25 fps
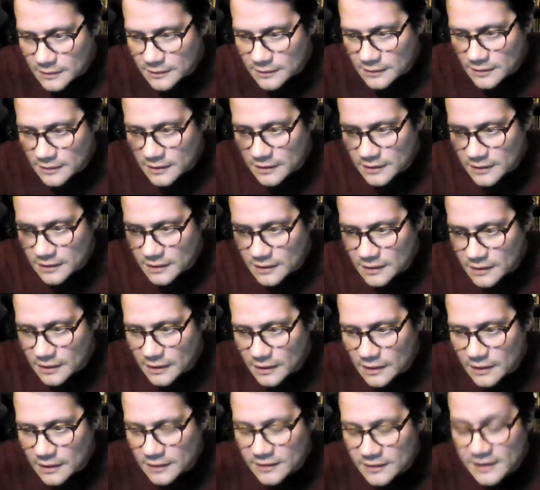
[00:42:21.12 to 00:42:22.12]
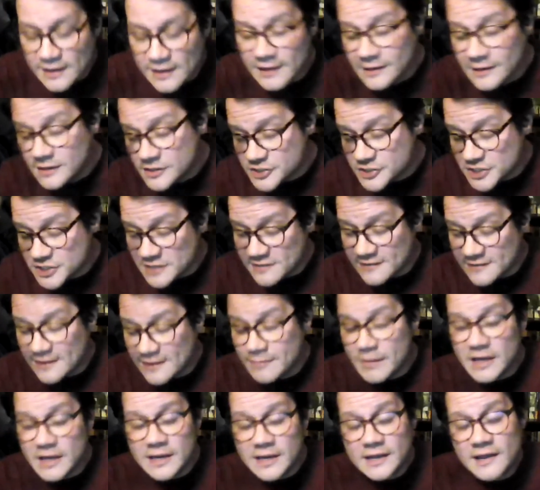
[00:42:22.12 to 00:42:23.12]
The English is
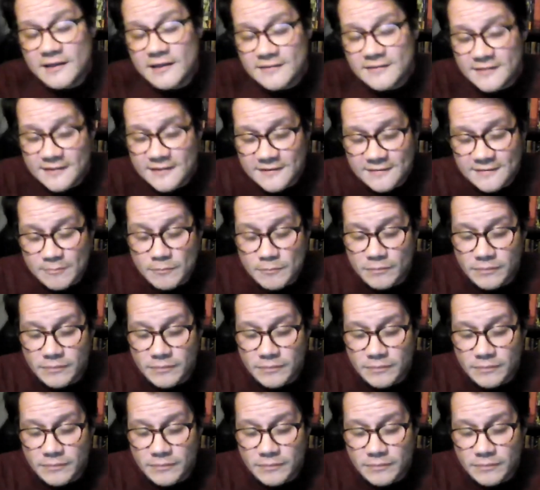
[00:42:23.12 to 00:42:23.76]
in many cases